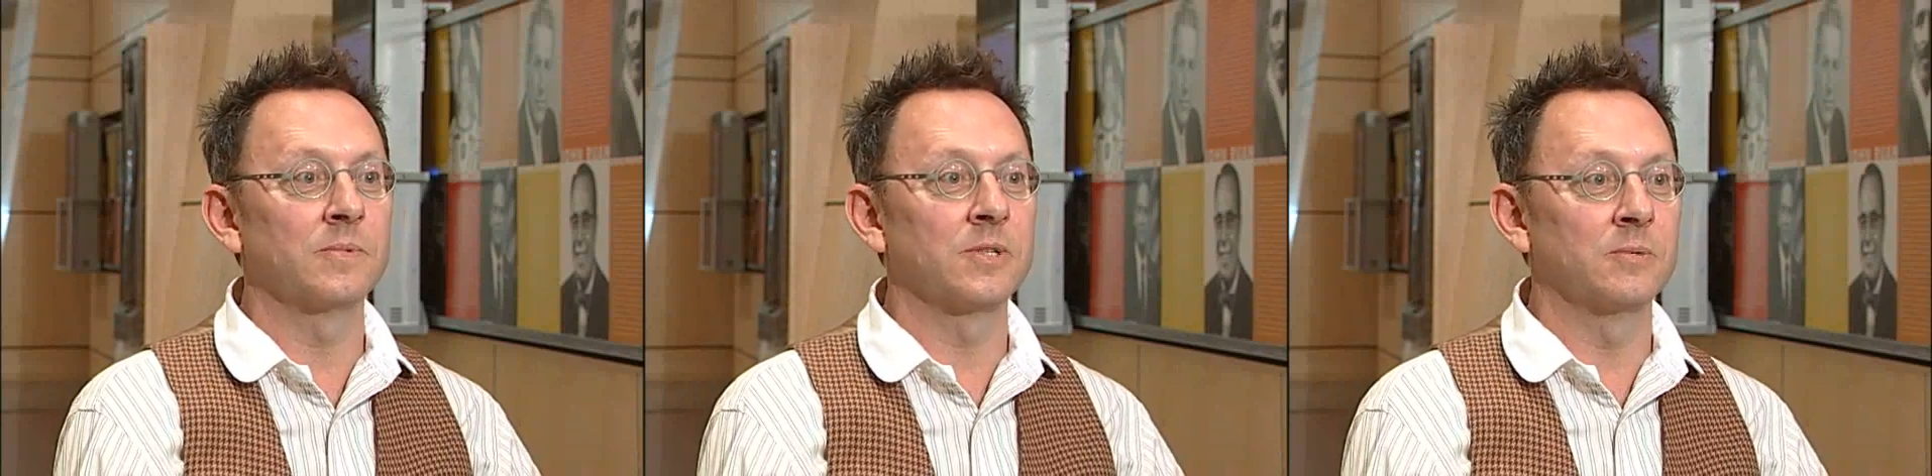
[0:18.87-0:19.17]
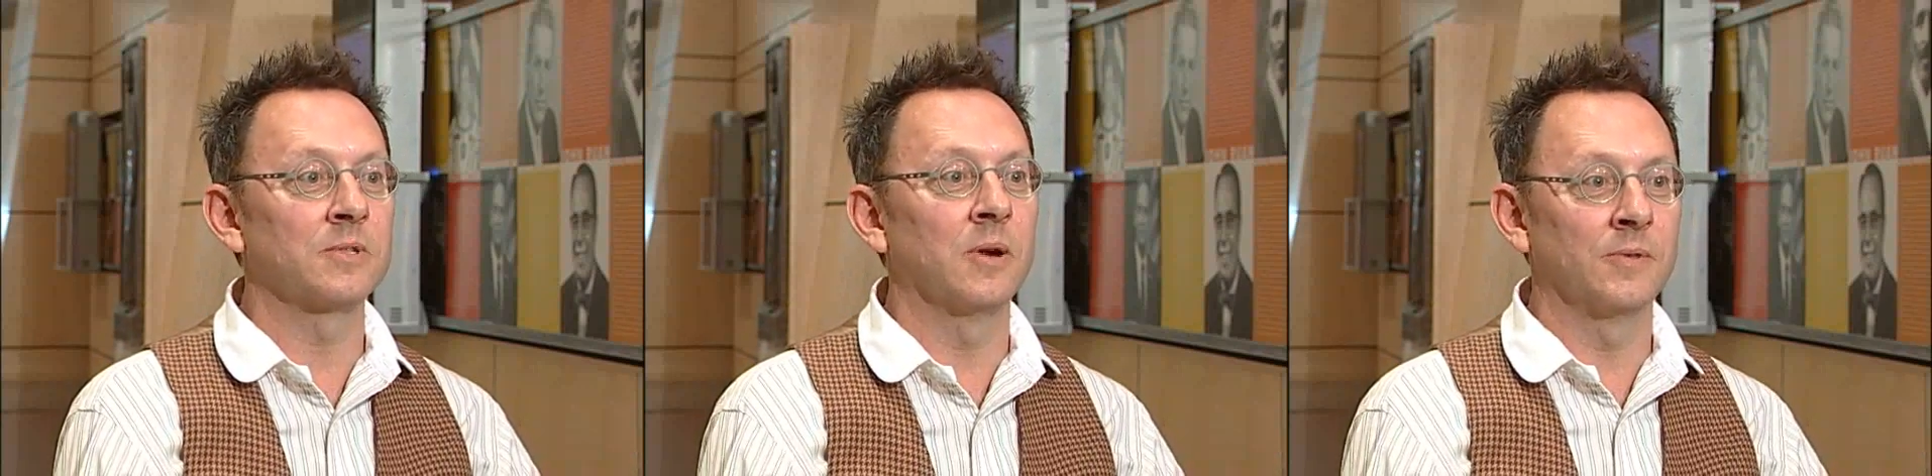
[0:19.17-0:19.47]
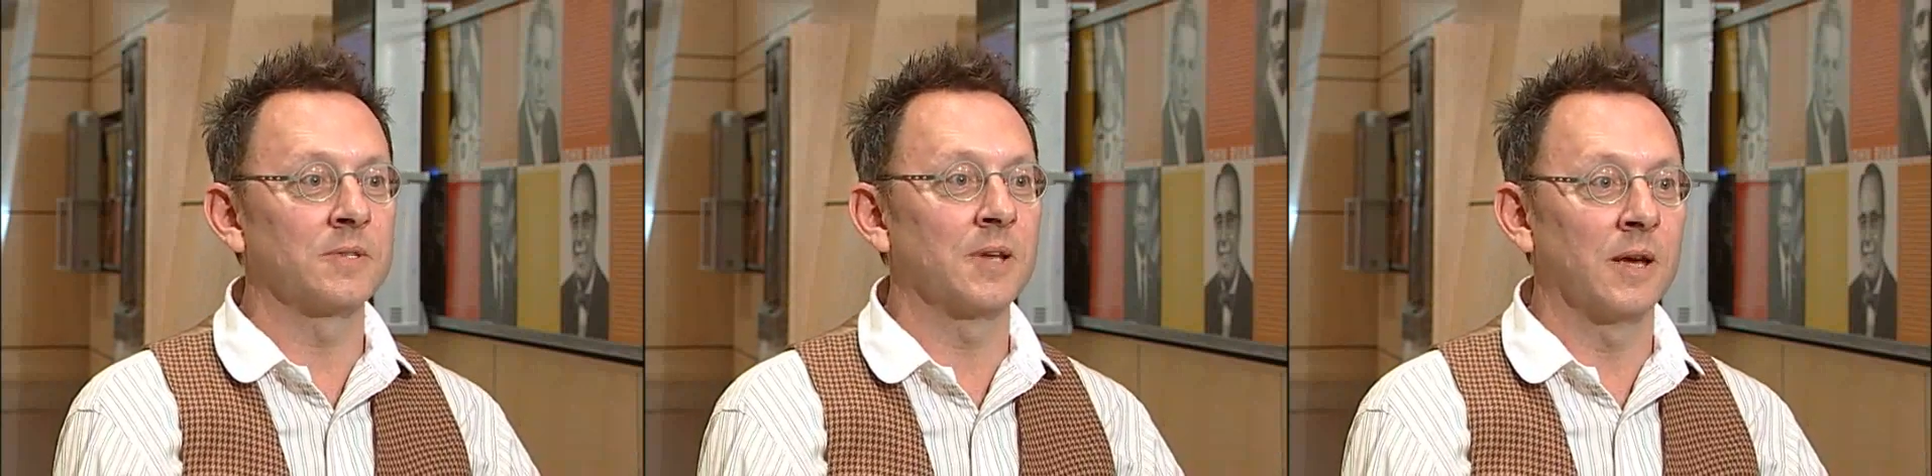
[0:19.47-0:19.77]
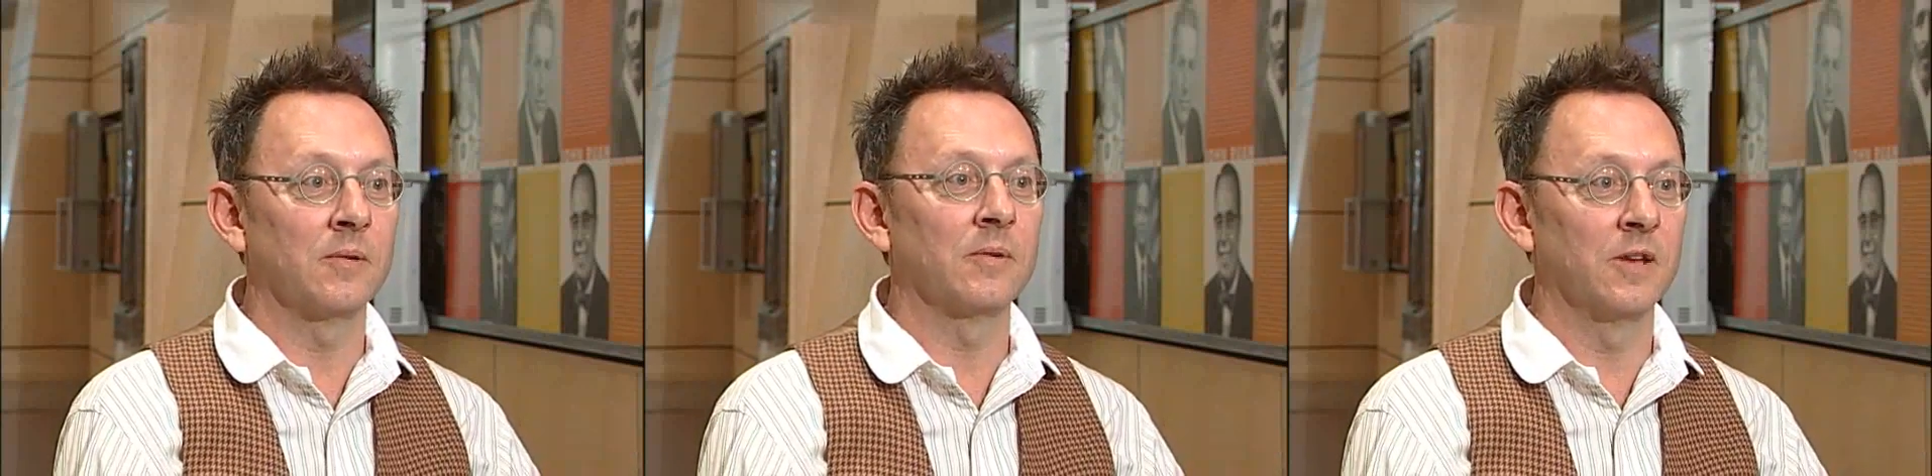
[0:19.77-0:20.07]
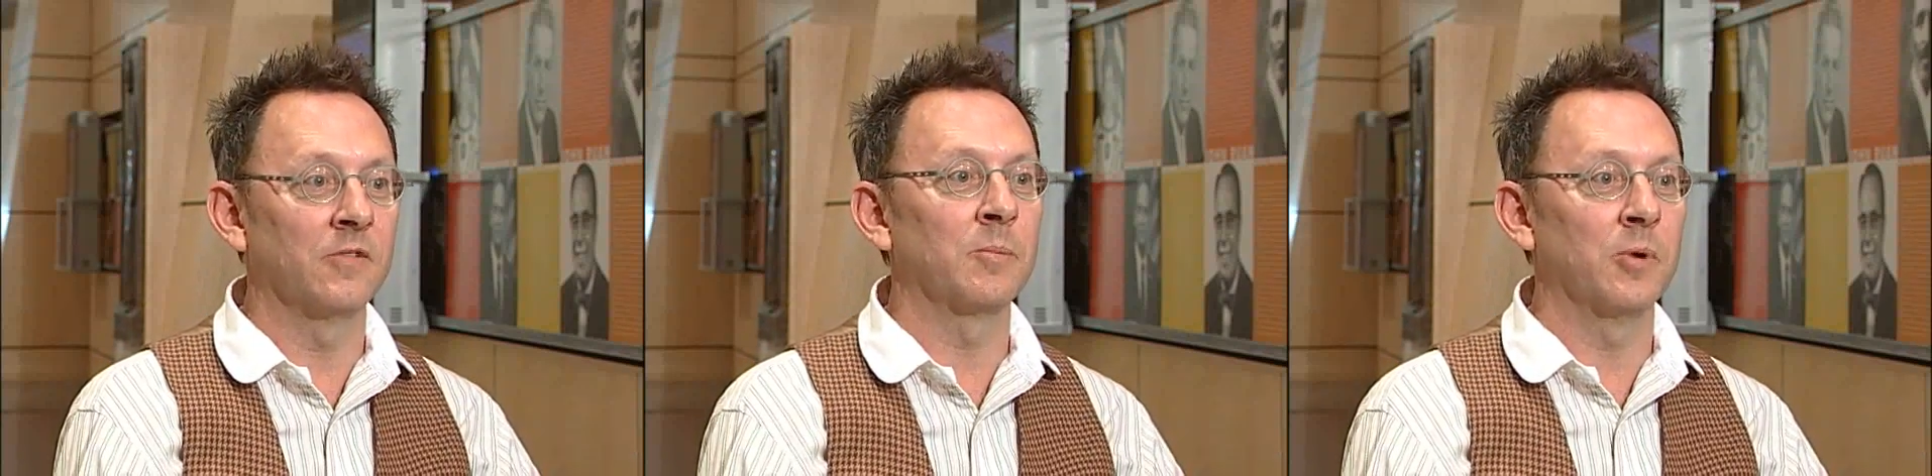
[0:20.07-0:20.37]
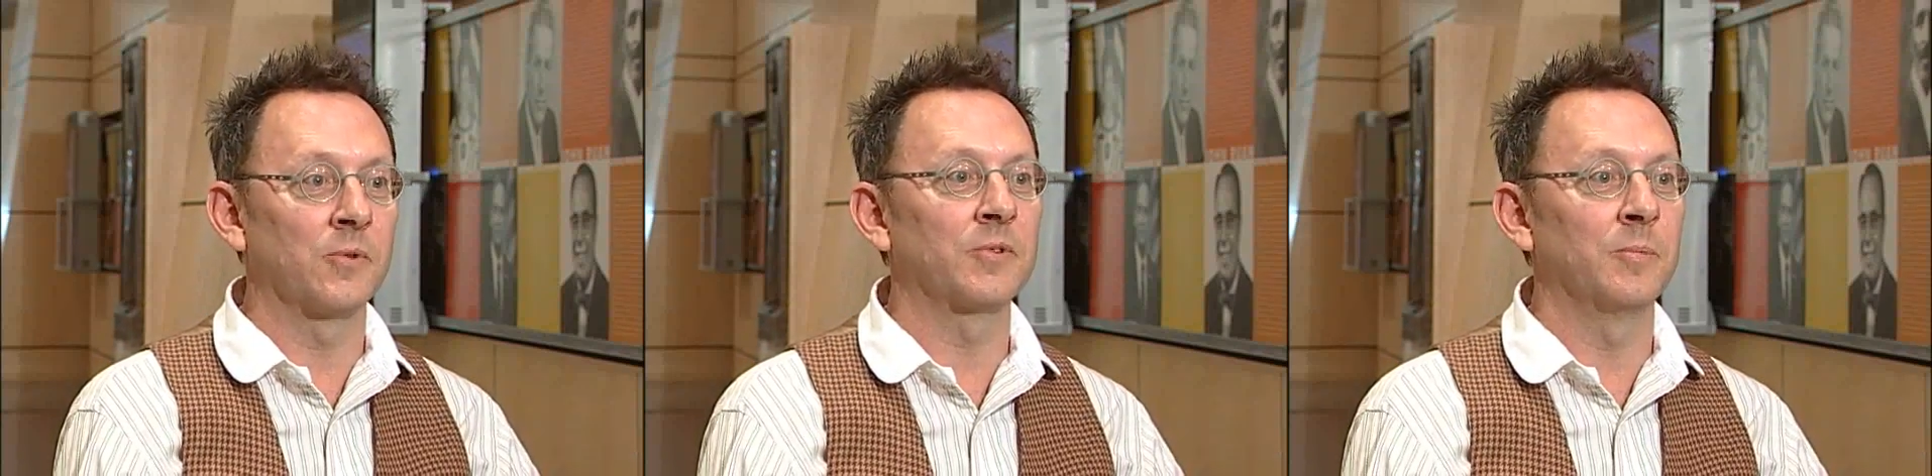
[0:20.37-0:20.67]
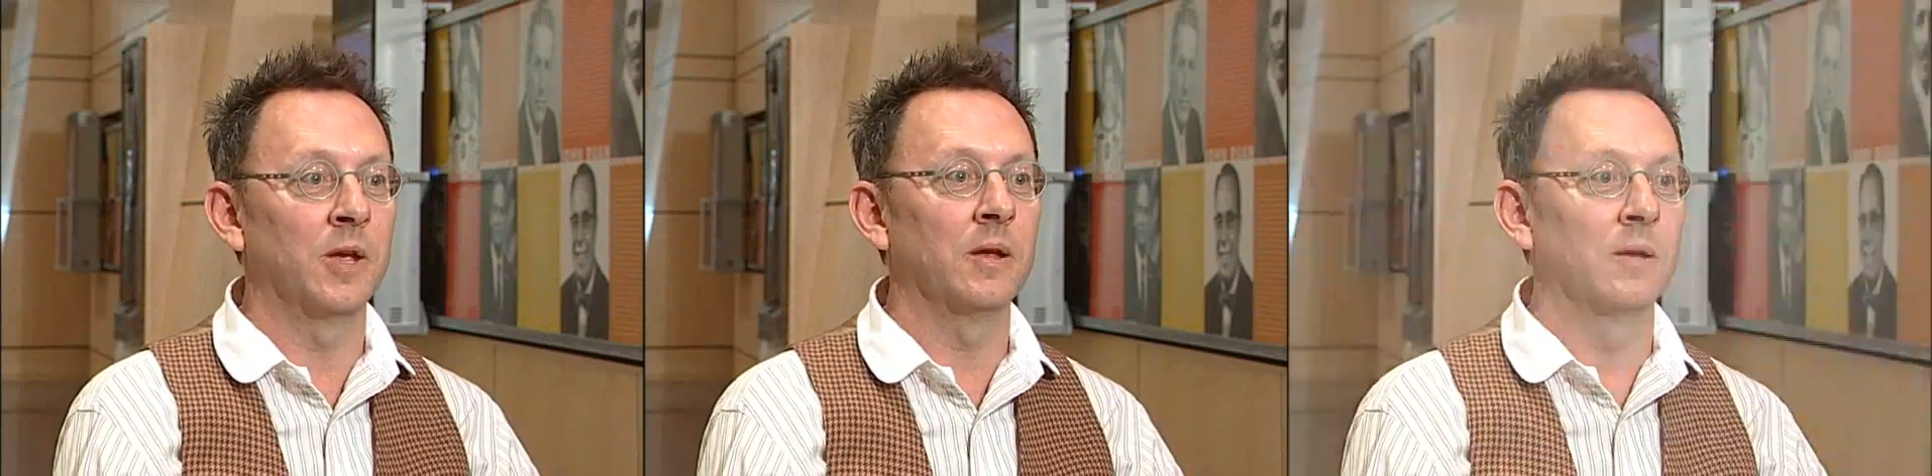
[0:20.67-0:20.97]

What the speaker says: she was on the set giving birth to me.